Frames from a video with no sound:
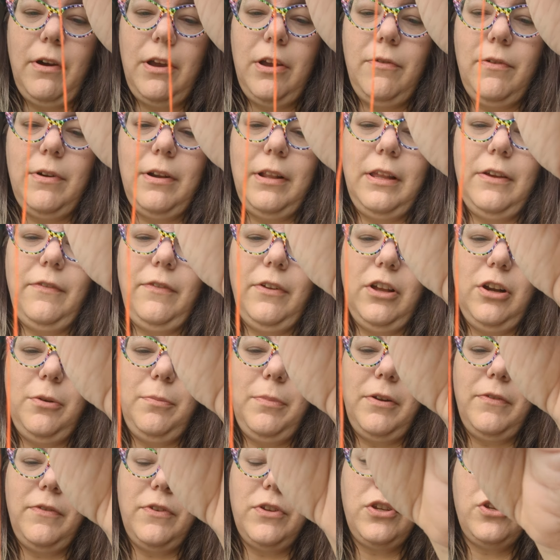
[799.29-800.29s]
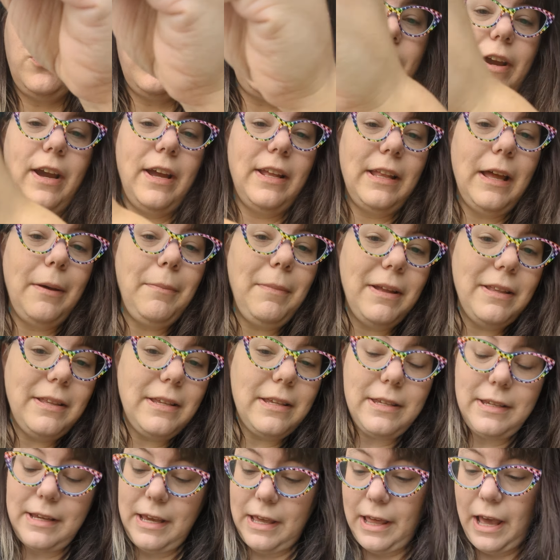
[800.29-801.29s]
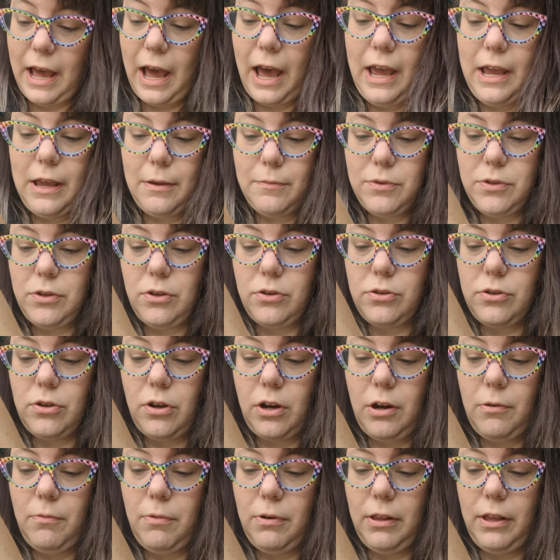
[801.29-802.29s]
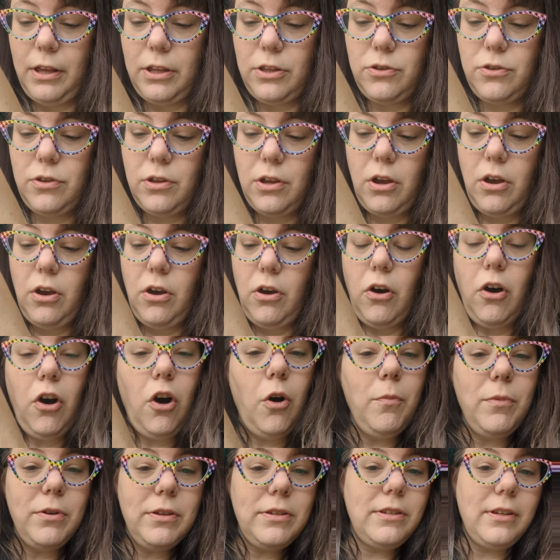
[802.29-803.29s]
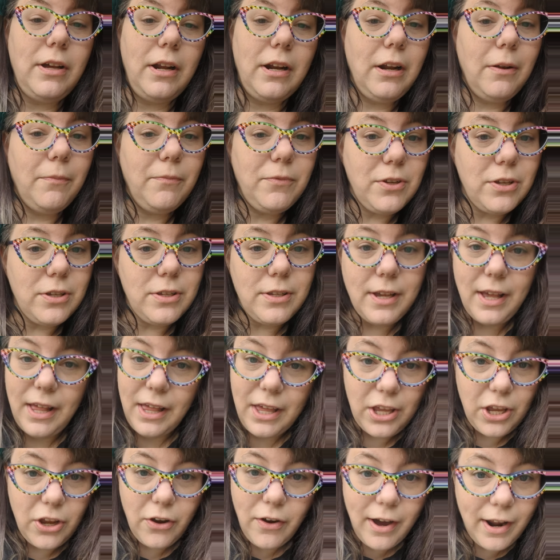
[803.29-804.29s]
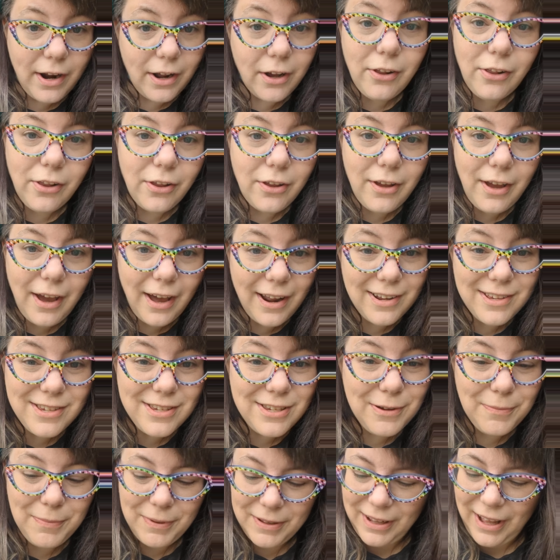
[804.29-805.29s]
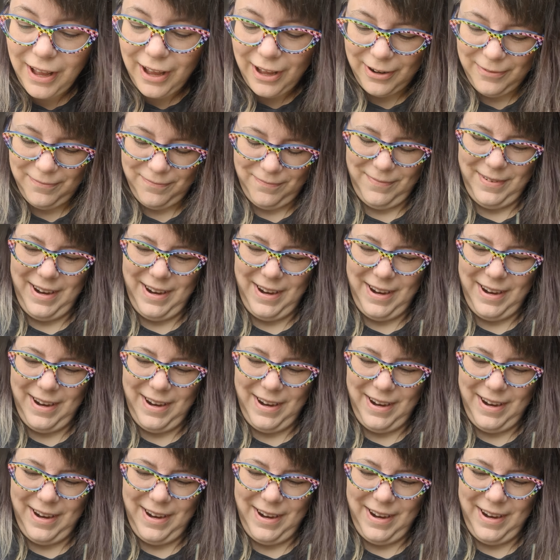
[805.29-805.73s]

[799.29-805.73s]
You want to leave a little bit of a strand. I meant to say that. I am so sorry. We're like almost done. I'm just telling you how to snip a knot.